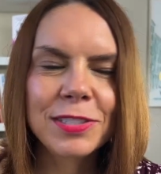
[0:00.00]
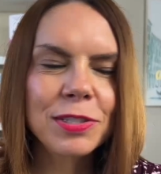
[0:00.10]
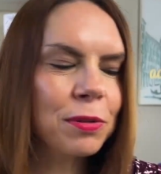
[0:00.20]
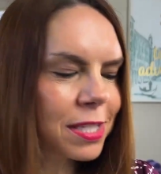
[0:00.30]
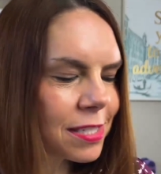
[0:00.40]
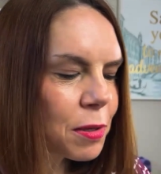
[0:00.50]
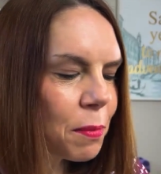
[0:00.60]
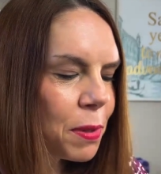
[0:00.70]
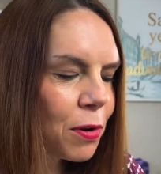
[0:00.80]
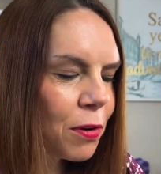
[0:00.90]
So, this is a
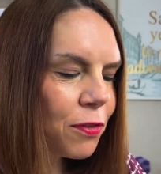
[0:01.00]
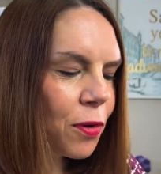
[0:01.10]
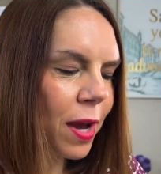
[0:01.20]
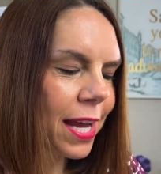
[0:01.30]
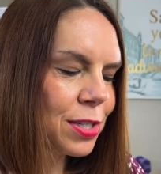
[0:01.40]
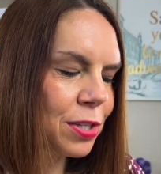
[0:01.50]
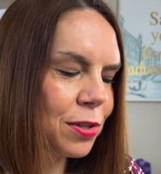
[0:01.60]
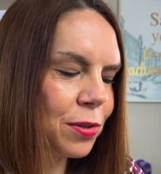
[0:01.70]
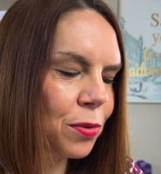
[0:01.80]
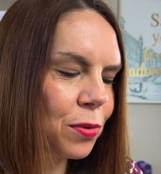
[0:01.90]
beautiful way
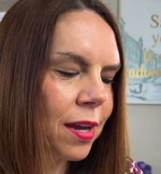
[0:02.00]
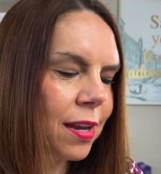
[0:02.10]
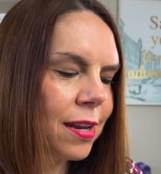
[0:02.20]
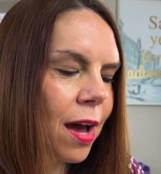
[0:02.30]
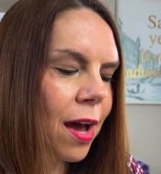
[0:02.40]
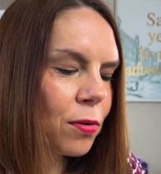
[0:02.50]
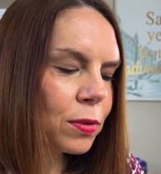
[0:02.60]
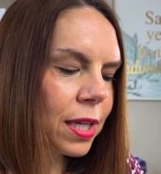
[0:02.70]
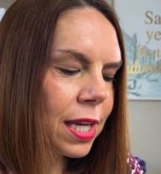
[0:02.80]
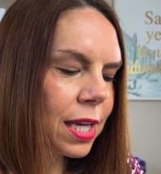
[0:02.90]
to not
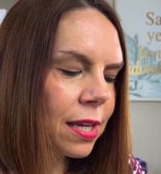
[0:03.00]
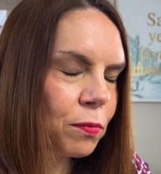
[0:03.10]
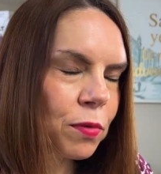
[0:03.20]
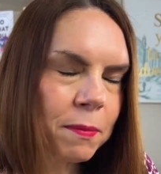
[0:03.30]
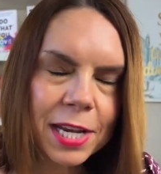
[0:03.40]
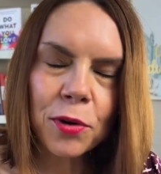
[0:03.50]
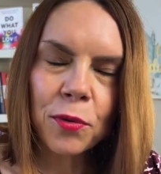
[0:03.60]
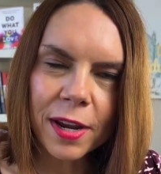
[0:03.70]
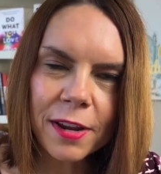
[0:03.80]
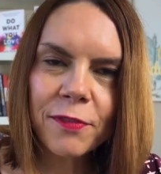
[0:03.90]
only remain
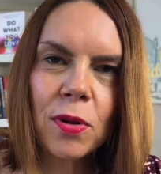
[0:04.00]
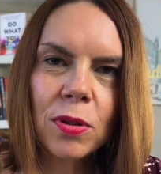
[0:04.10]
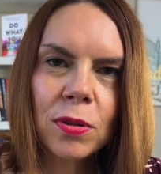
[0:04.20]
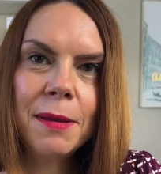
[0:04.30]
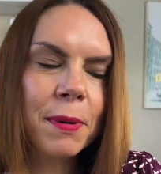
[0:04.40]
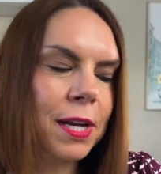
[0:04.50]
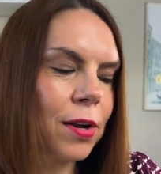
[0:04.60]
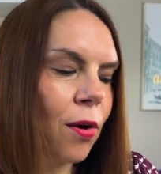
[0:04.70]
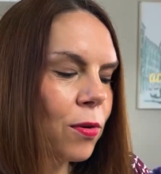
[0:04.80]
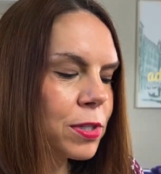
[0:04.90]
grateful, but
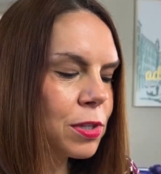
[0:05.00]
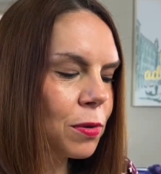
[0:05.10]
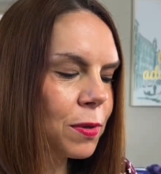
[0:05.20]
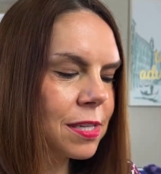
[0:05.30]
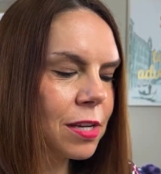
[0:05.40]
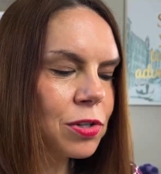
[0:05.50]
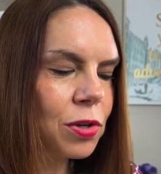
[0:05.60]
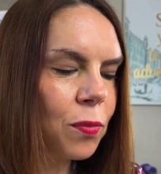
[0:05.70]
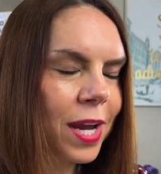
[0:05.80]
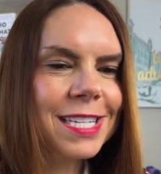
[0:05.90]
it also is such
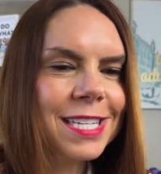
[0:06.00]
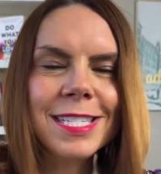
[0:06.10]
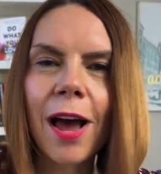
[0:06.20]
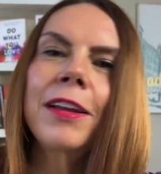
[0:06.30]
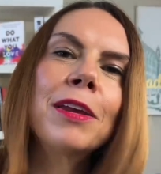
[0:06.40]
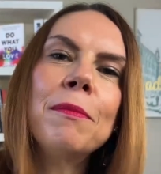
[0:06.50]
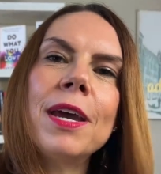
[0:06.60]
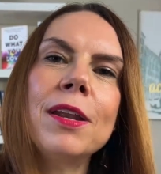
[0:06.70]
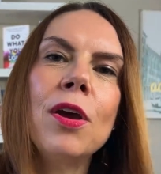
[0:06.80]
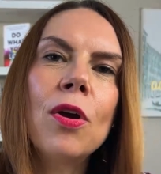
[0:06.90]
a way to
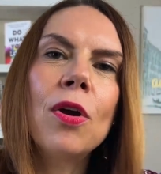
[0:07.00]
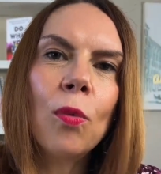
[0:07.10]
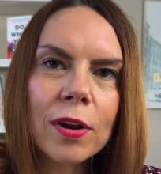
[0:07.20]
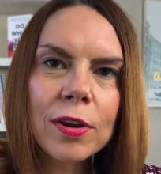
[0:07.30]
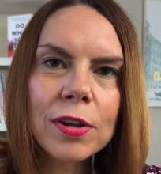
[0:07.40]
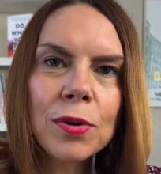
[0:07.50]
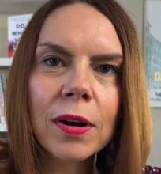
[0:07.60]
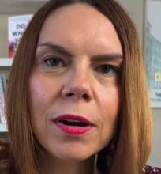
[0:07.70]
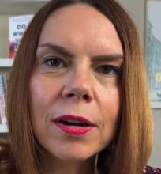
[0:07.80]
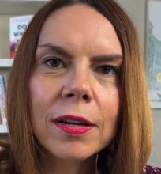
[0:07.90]
document where you
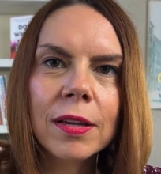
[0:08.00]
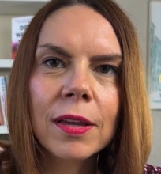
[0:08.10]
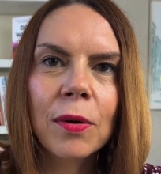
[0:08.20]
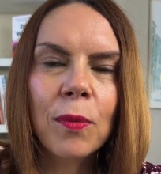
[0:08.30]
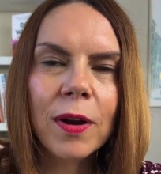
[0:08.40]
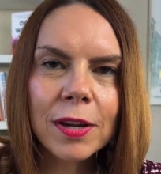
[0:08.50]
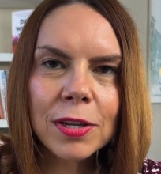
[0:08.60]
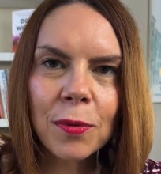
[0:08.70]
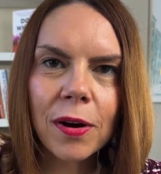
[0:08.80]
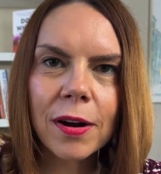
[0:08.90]
were, where
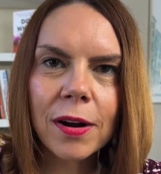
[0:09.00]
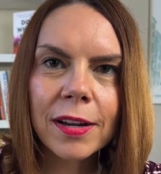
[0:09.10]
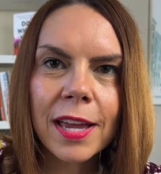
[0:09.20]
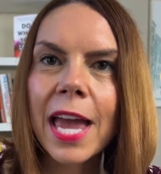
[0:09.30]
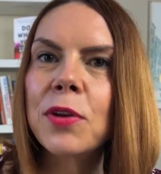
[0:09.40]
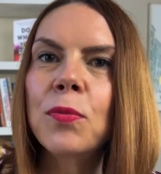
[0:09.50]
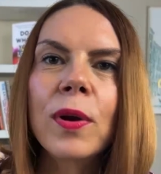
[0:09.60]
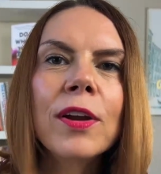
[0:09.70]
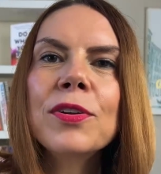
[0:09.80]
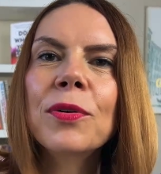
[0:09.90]
you are, and
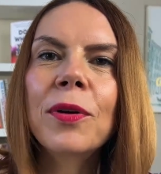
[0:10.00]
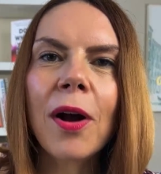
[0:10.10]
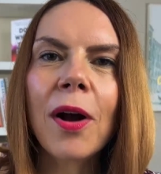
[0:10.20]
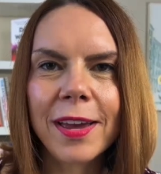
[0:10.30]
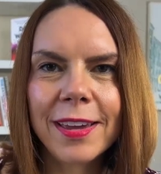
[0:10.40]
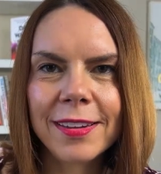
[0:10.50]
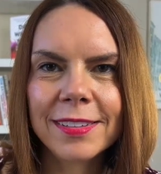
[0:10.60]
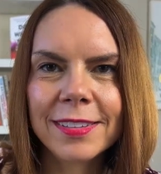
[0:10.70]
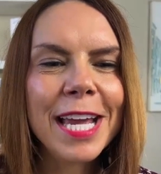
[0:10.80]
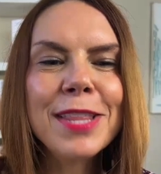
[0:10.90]
where you're
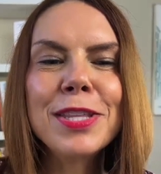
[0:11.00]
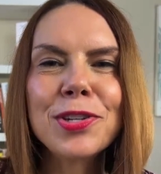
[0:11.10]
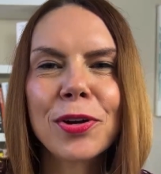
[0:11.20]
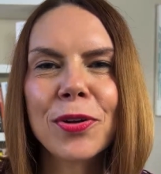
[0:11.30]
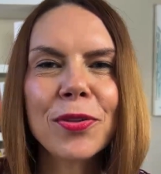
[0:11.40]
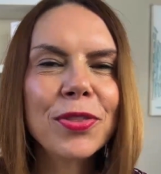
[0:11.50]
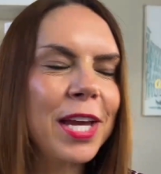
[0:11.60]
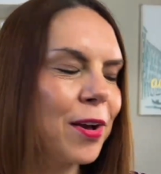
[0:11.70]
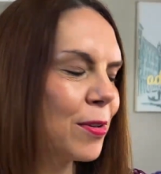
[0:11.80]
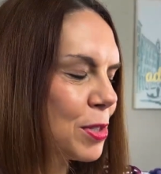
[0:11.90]
going. In the journal,
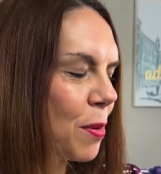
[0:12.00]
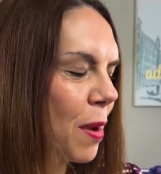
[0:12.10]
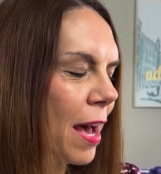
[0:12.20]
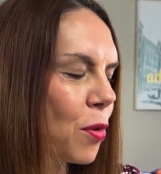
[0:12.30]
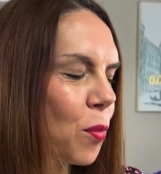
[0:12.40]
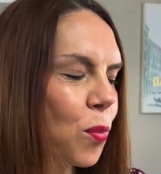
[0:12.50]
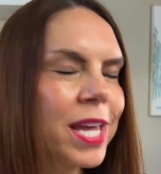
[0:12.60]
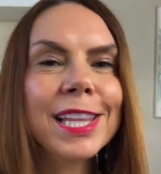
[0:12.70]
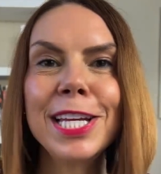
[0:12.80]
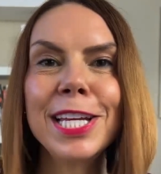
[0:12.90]
they also have
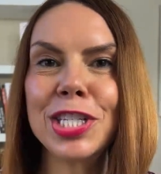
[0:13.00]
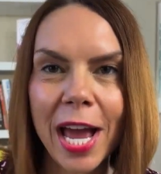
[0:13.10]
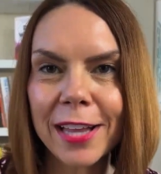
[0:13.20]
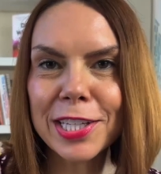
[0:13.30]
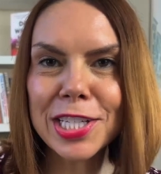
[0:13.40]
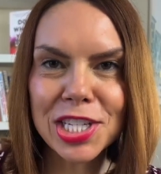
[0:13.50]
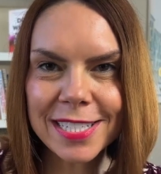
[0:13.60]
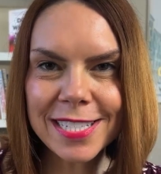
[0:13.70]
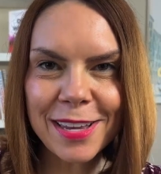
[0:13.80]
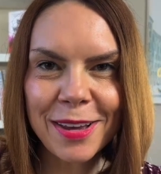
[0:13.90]
weekly
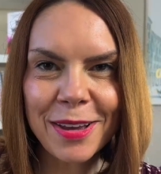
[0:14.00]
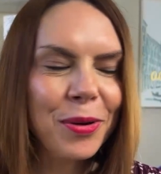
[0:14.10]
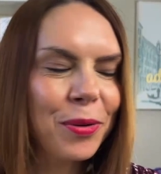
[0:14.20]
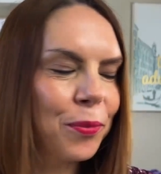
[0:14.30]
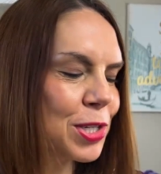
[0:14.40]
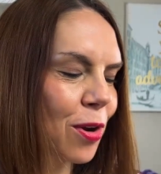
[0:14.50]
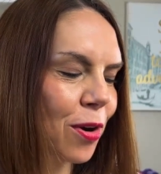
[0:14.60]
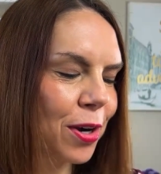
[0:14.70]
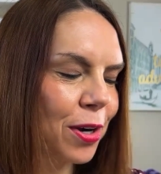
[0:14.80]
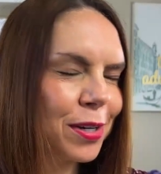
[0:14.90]
challenges which
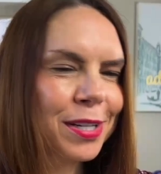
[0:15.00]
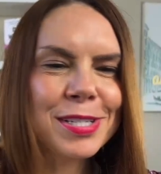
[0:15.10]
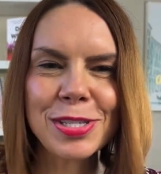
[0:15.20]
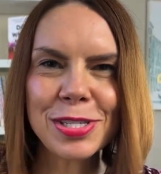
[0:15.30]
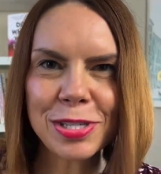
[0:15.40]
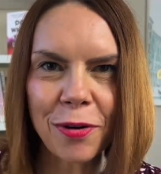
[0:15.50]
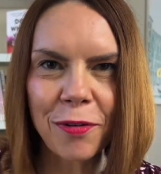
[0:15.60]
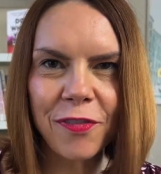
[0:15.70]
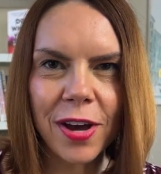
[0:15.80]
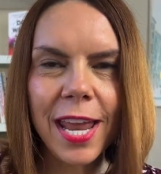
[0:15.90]
are so
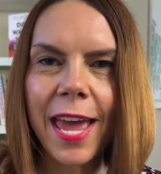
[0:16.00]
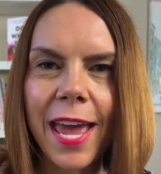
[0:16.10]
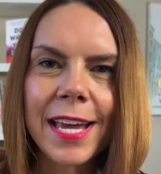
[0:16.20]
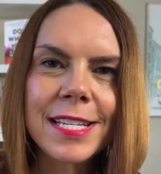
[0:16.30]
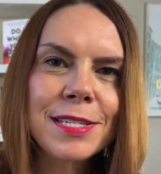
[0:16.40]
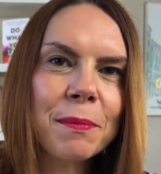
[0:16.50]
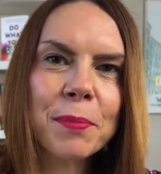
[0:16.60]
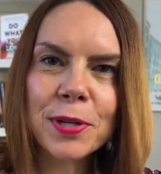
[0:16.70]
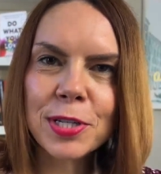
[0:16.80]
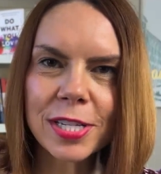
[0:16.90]
fun and
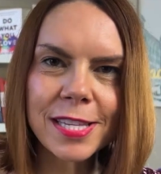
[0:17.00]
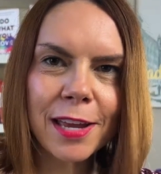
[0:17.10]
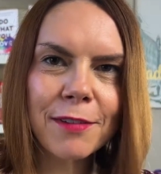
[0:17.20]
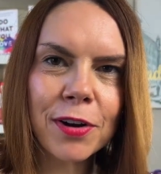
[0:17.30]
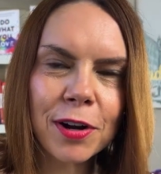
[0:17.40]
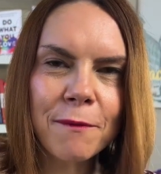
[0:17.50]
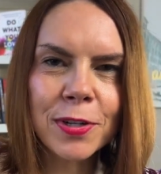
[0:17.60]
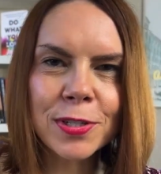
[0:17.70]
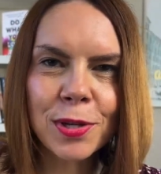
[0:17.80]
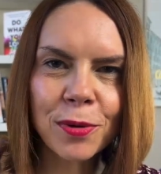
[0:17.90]
push us out of our
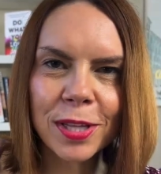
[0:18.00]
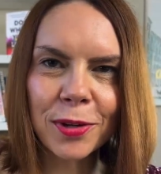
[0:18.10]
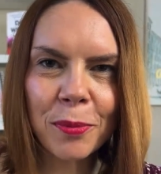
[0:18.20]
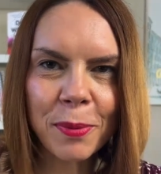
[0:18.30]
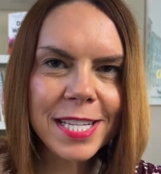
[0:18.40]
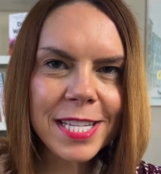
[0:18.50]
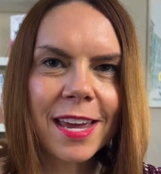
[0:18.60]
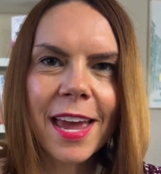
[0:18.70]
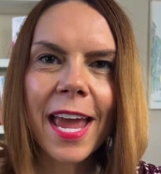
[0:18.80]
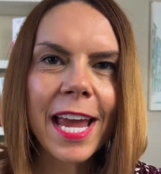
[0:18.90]
comfort zone a little bit
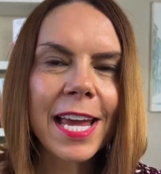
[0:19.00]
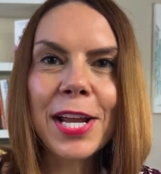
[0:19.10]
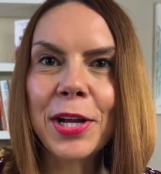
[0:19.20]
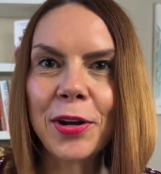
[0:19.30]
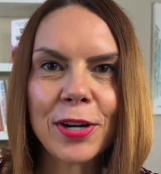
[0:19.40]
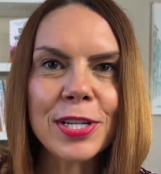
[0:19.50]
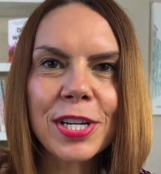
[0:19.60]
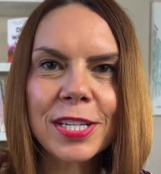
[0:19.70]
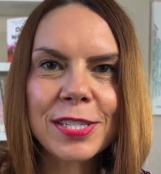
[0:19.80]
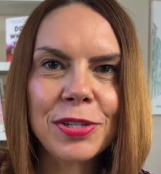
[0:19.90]
and encourage
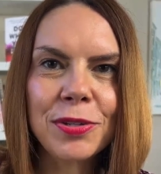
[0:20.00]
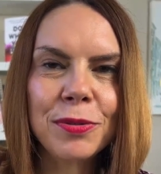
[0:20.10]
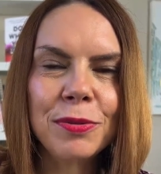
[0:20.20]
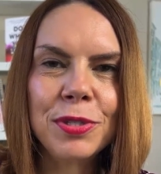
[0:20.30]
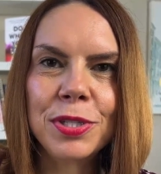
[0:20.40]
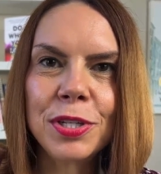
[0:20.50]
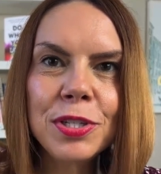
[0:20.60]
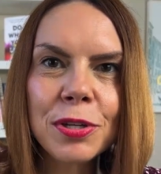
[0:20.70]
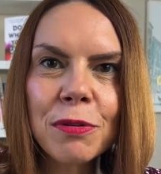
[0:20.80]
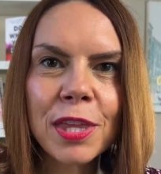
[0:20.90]
us to to
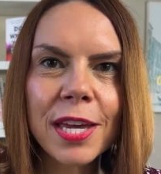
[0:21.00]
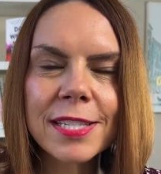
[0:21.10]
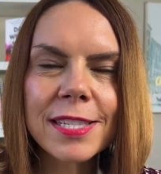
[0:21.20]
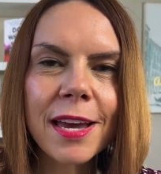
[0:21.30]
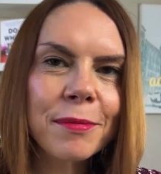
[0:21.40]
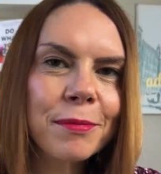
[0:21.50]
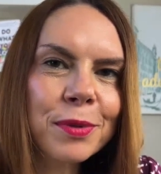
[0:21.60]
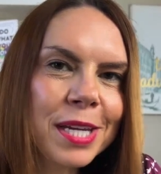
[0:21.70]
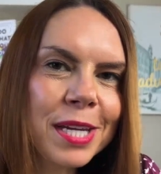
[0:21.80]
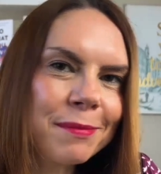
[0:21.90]
do things that
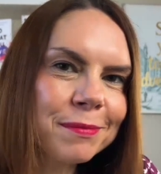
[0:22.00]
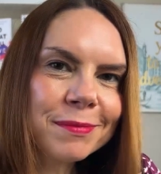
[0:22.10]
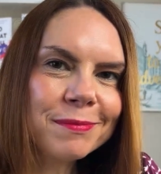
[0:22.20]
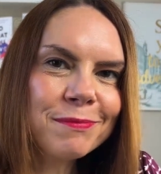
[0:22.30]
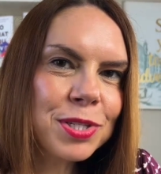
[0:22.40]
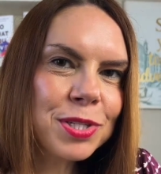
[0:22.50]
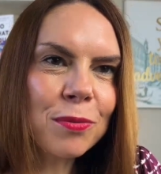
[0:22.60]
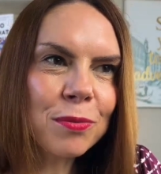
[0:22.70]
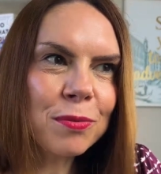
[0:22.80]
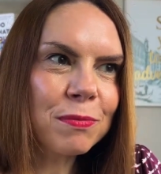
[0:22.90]
we
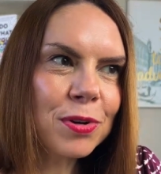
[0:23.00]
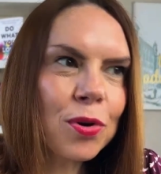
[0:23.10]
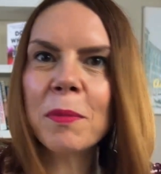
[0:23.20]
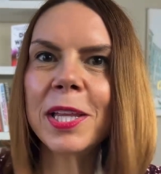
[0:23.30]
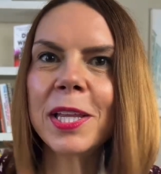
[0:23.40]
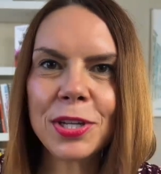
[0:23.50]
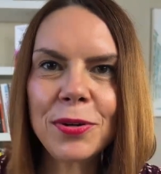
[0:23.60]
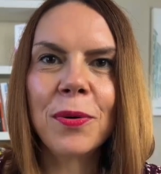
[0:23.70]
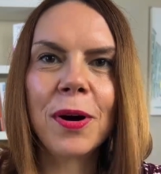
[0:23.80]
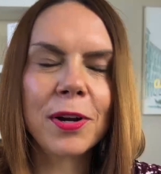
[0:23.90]
don't normally
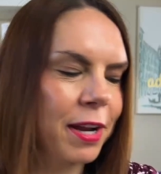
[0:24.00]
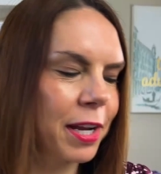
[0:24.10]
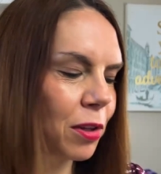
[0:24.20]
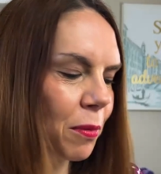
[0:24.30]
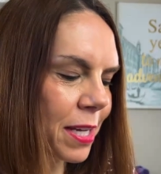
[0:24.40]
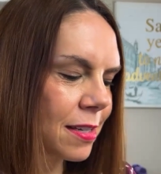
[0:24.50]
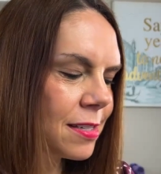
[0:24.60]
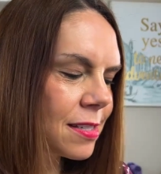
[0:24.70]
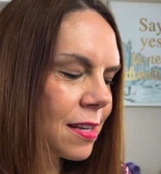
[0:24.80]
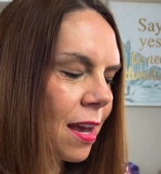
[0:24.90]
do on a regular
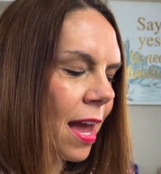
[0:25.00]
basis.